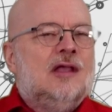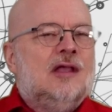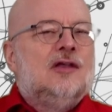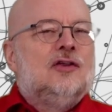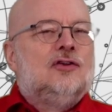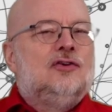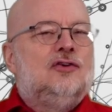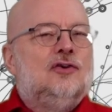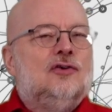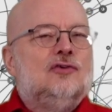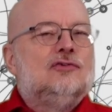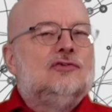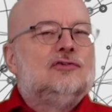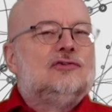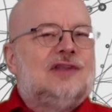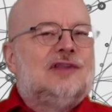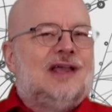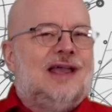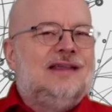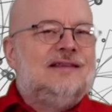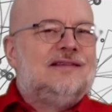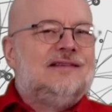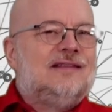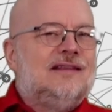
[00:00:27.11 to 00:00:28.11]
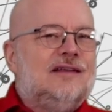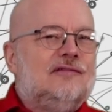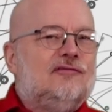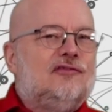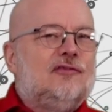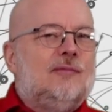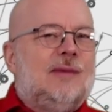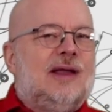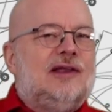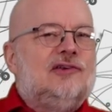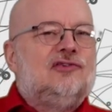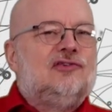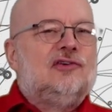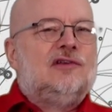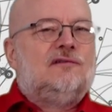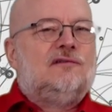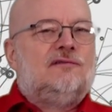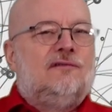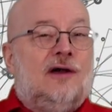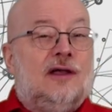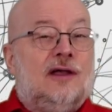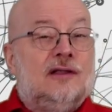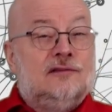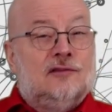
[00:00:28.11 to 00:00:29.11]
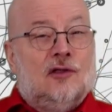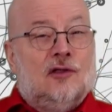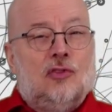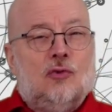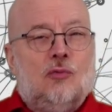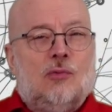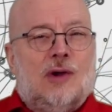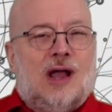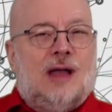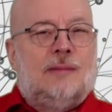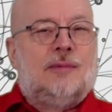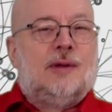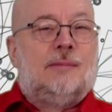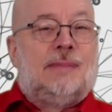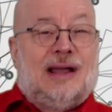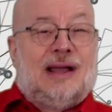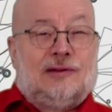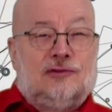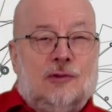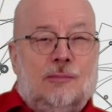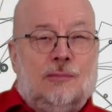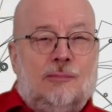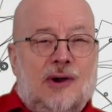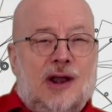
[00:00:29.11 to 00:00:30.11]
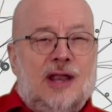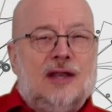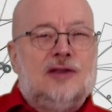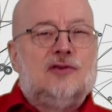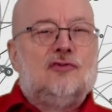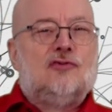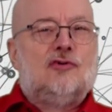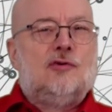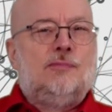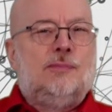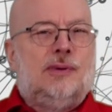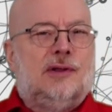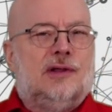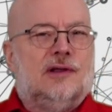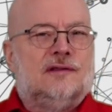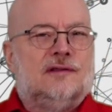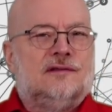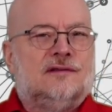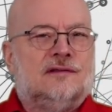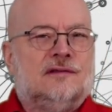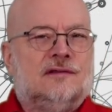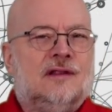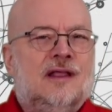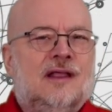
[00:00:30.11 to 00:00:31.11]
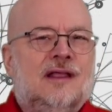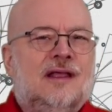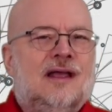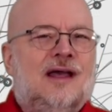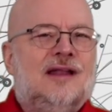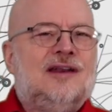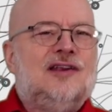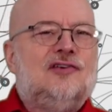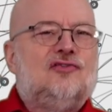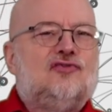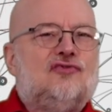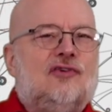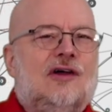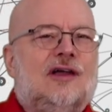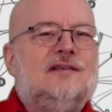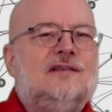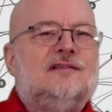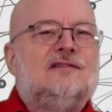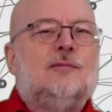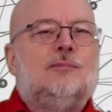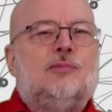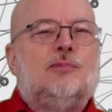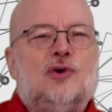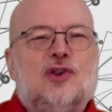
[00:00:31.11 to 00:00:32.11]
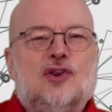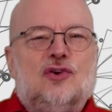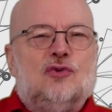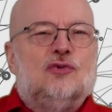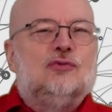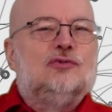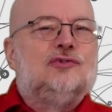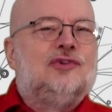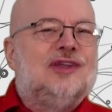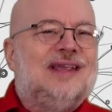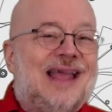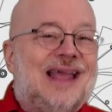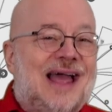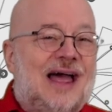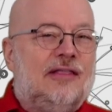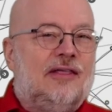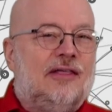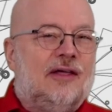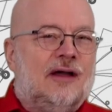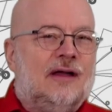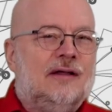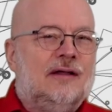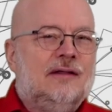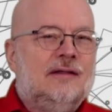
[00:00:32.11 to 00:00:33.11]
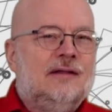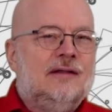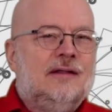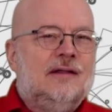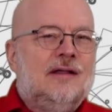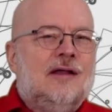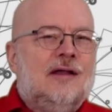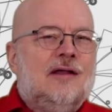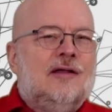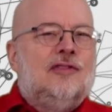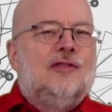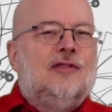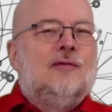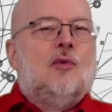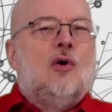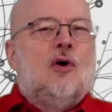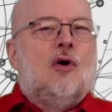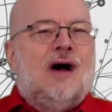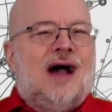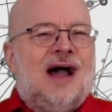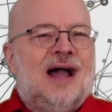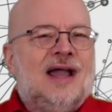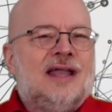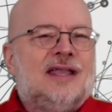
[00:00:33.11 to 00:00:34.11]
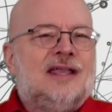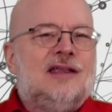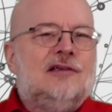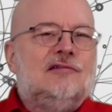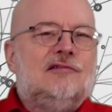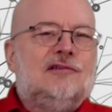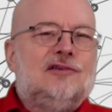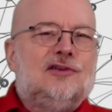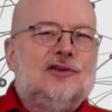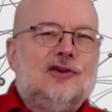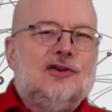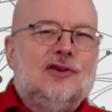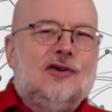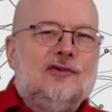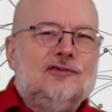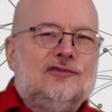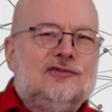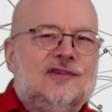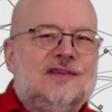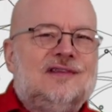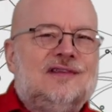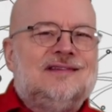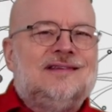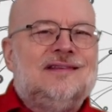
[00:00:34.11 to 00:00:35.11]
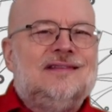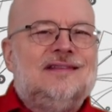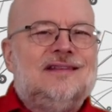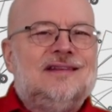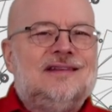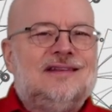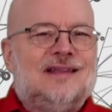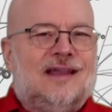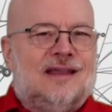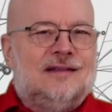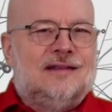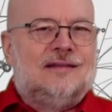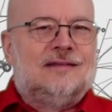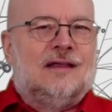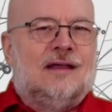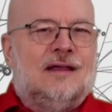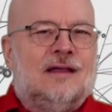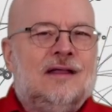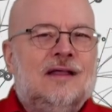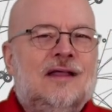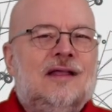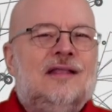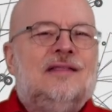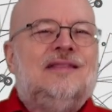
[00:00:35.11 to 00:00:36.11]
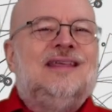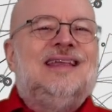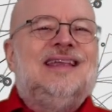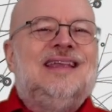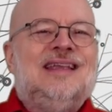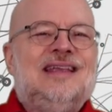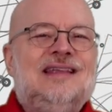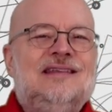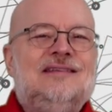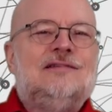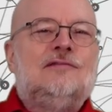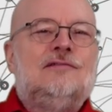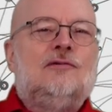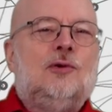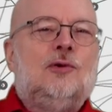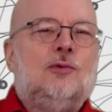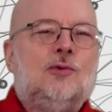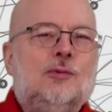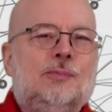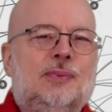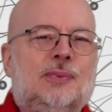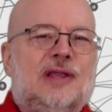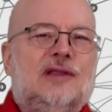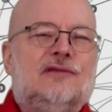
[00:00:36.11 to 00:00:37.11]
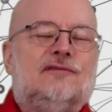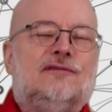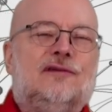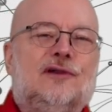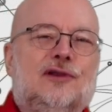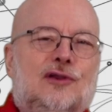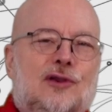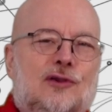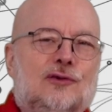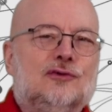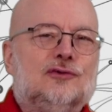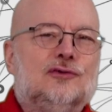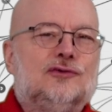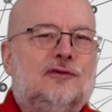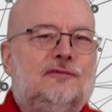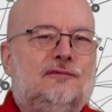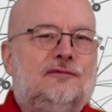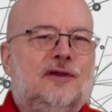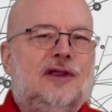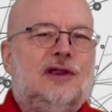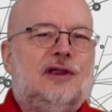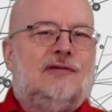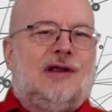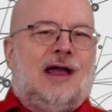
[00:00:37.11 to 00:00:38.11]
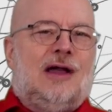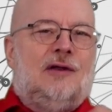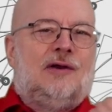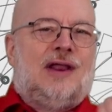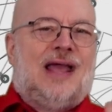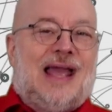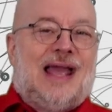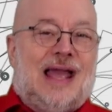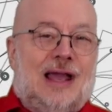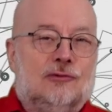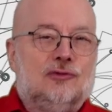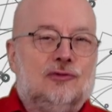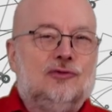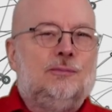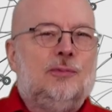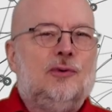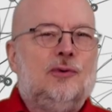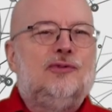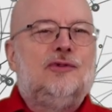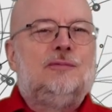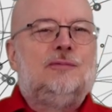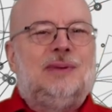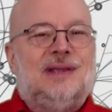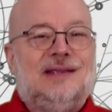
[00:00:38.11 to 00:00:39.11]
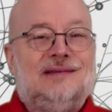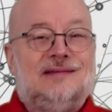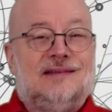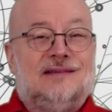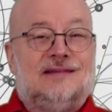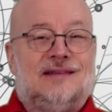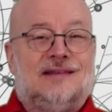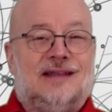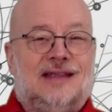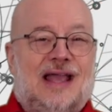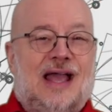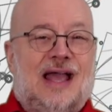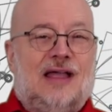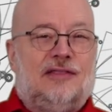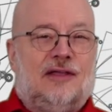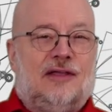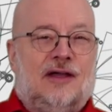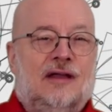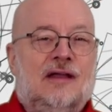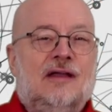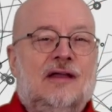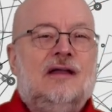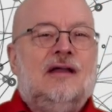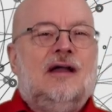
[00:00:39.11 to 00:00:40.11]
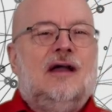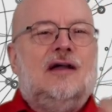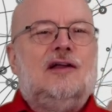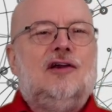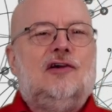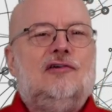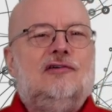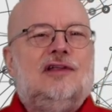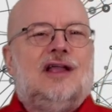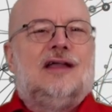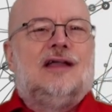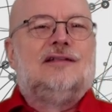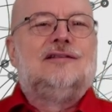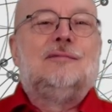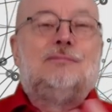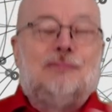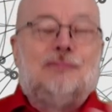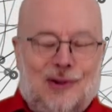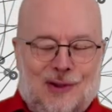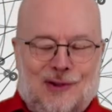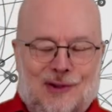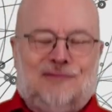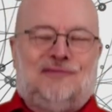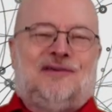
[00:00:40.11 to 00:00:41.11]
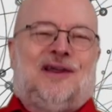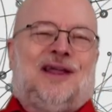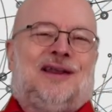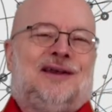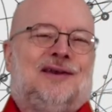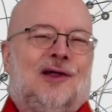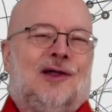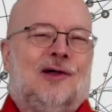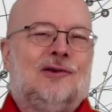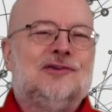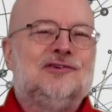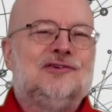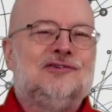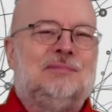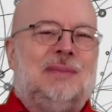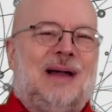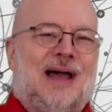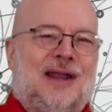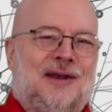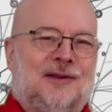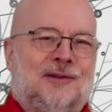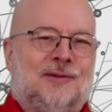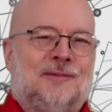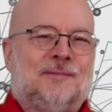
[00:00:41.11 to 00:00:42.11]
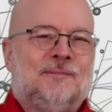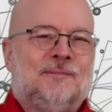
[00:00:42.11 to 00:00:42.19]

Google takes the information it finds on the web about a brand or a person and it tries to put it all together. The more accurate and consistent the data, the easier it will be for Google to figure out how to put the pieces together and create a perfect knowledge panel.